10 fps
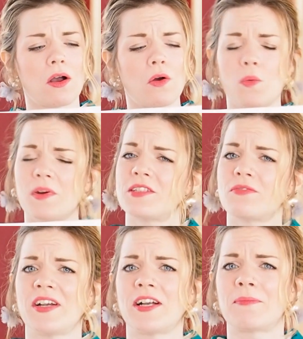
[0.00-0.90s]
always
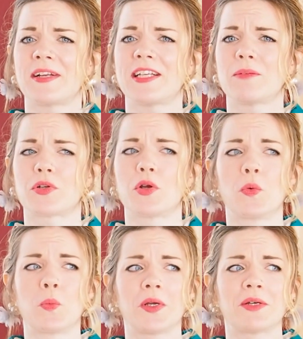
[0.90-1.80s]
wear my
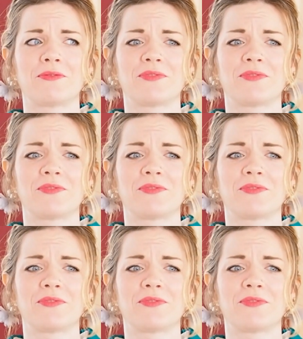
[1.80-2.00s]
kimono with